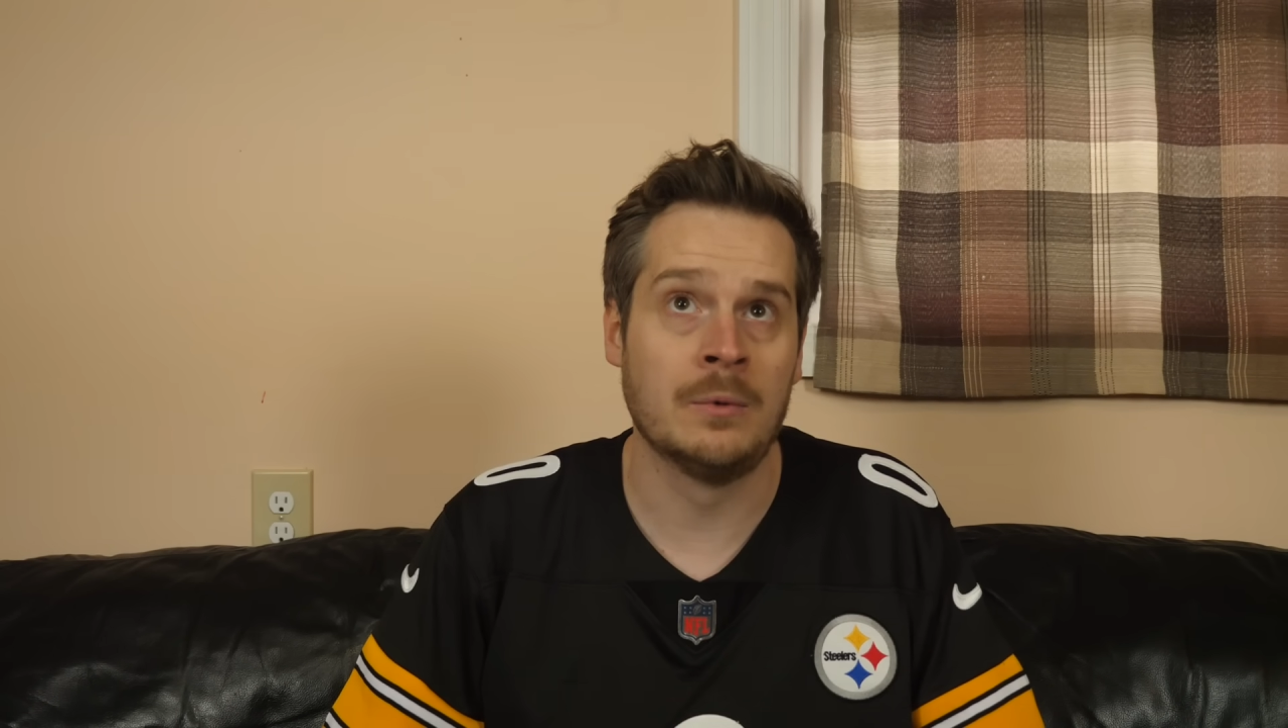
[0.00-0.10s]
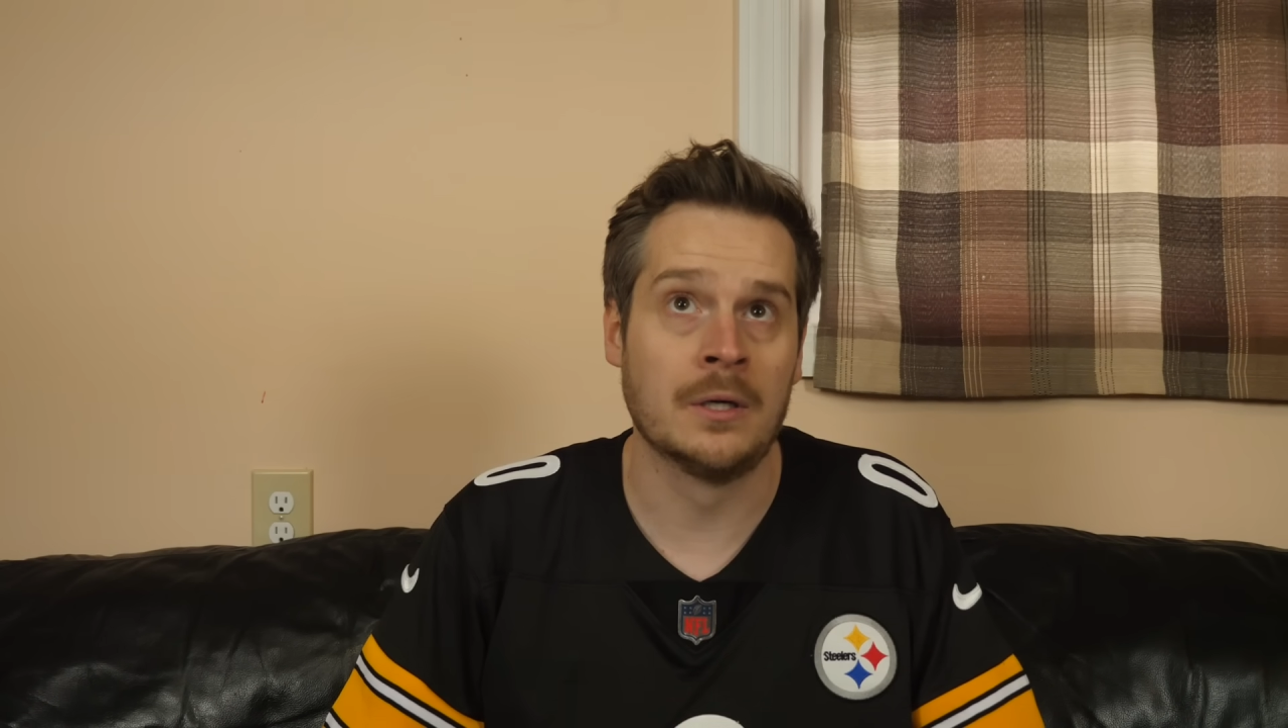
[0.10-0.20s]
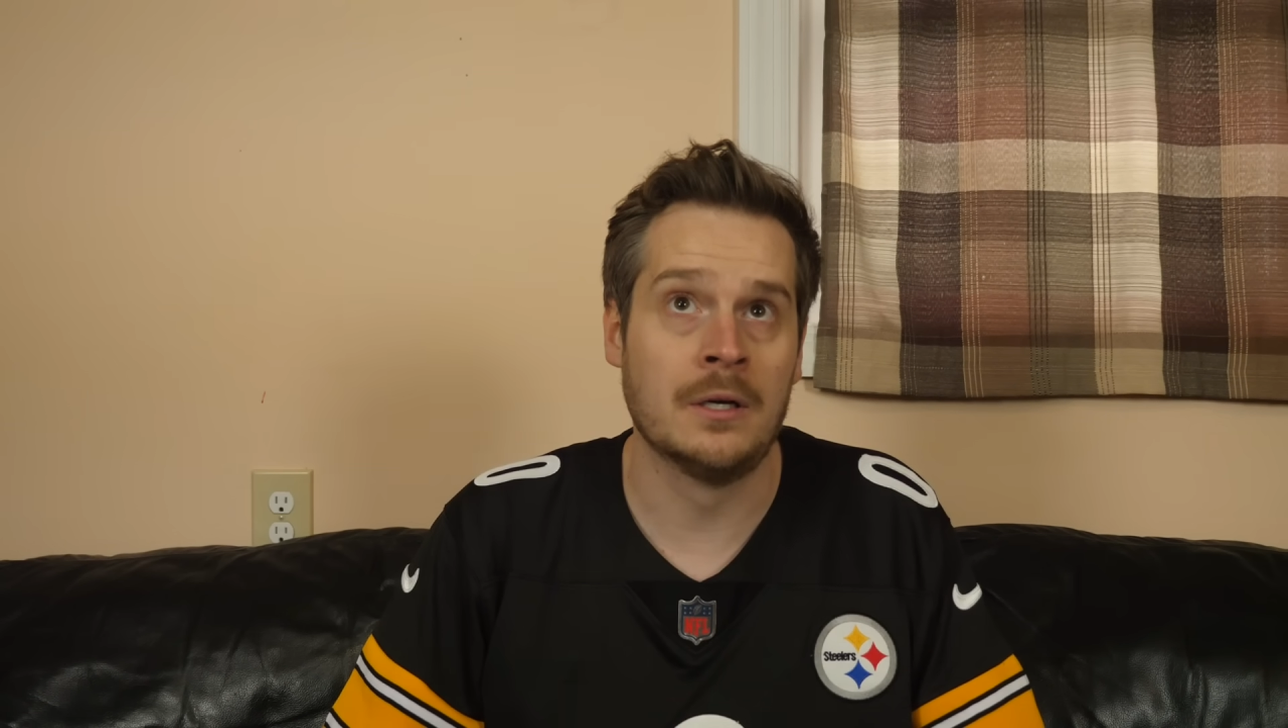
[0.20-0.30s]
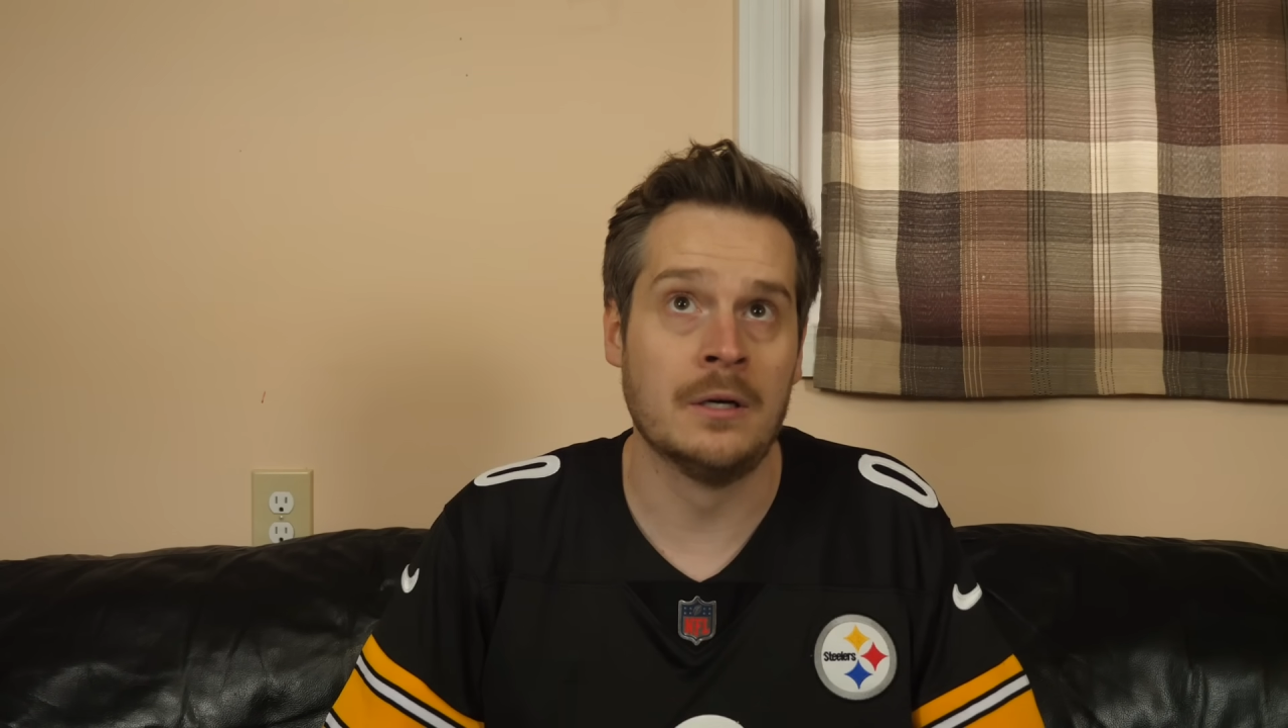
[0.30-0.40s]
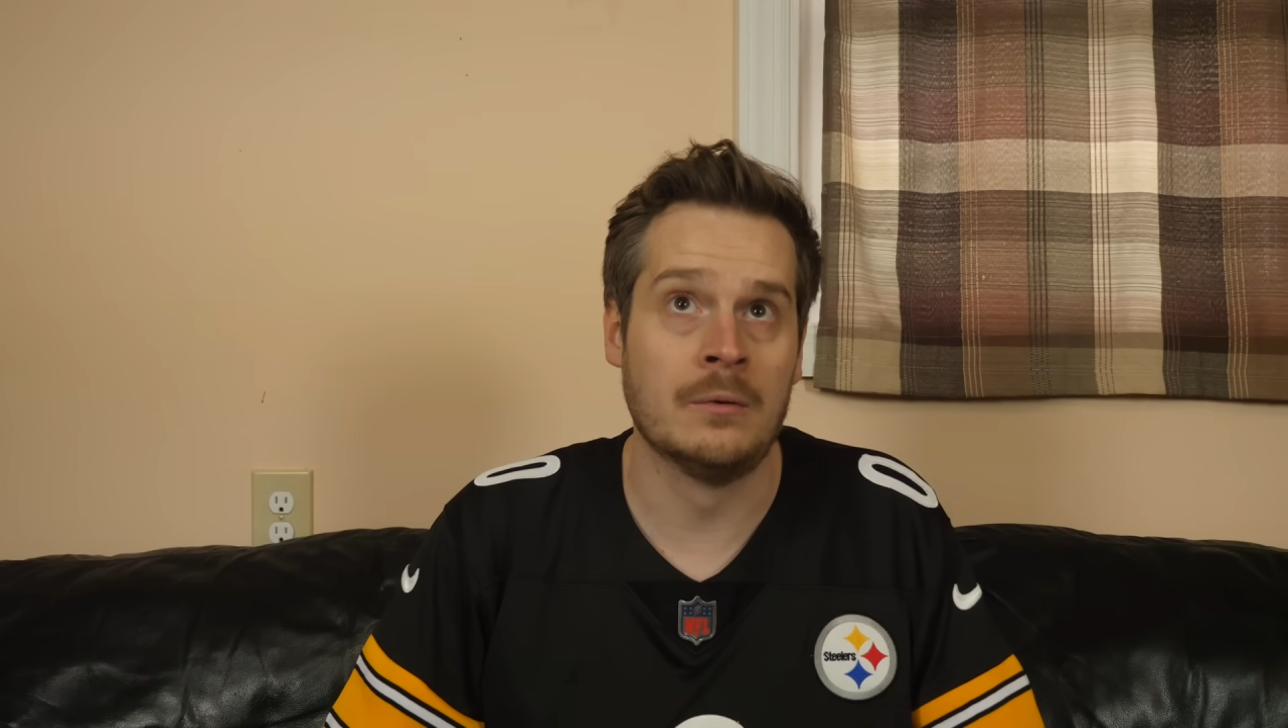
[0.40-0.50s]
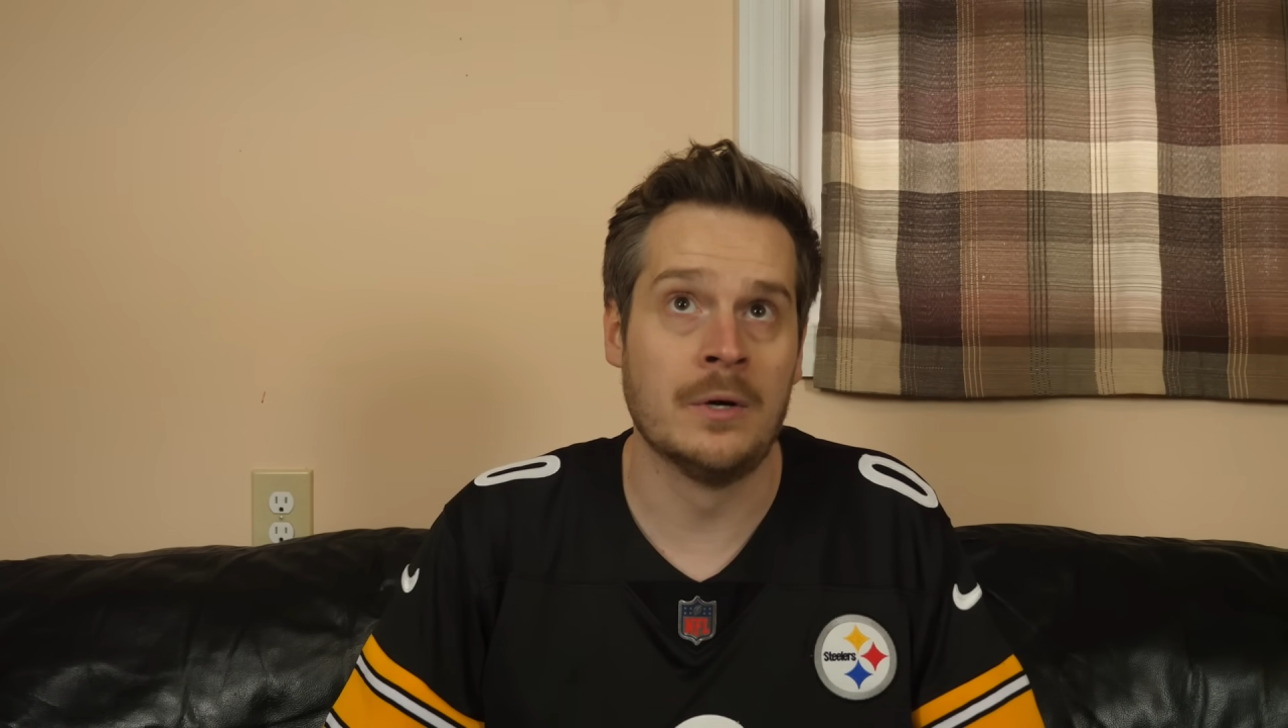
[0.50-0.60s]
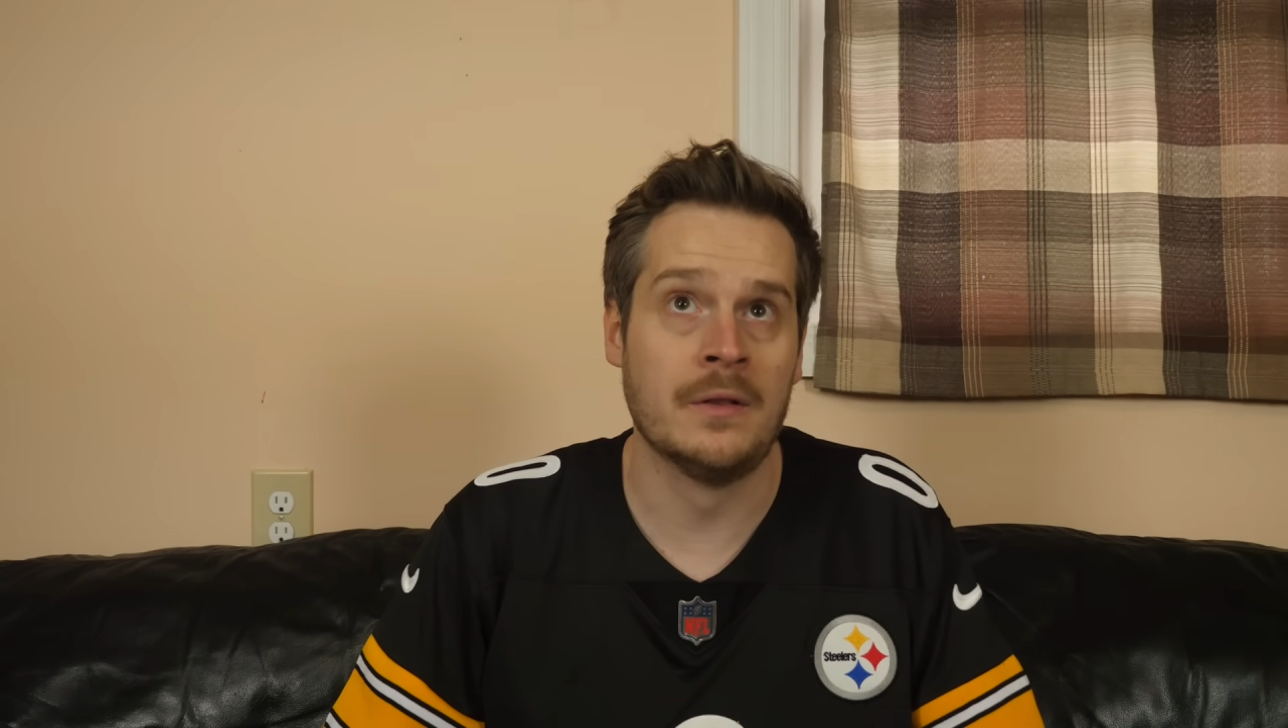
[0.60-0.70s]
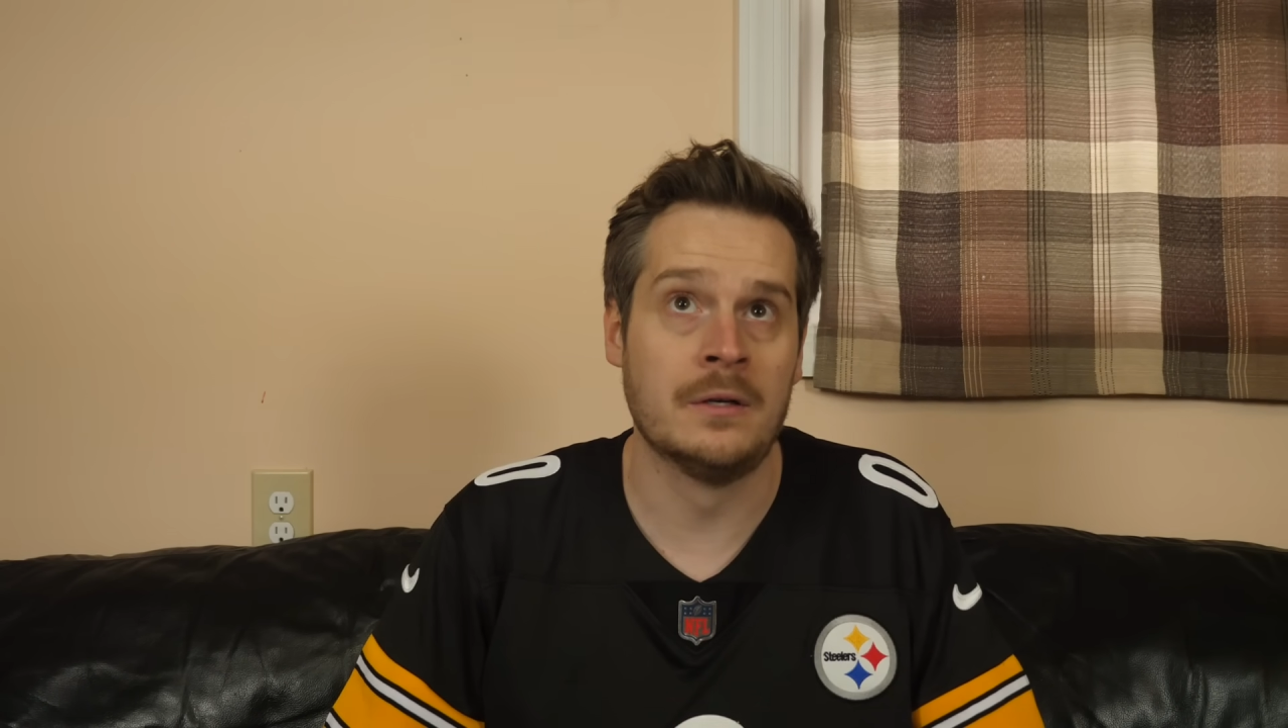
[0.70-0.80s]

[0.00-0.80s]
we're gonna win